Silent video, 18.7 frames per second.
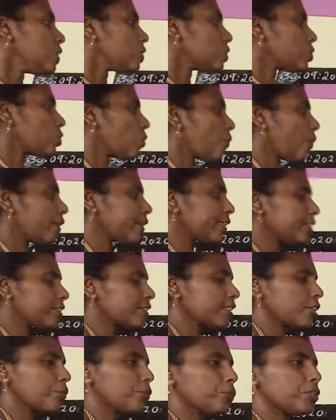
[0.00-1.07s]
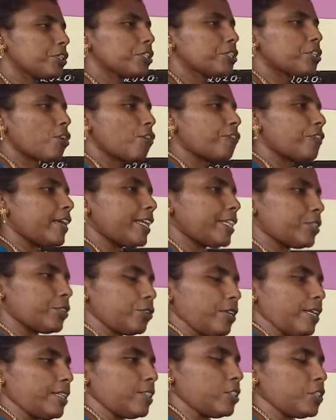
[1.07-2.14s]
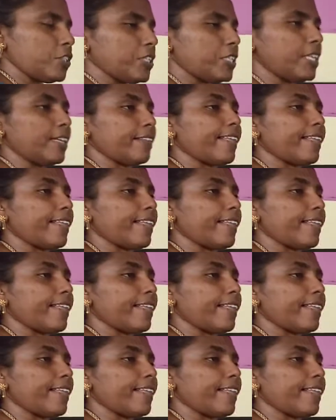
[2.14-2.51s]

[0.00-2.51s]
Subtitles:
So what is the unit of relative density?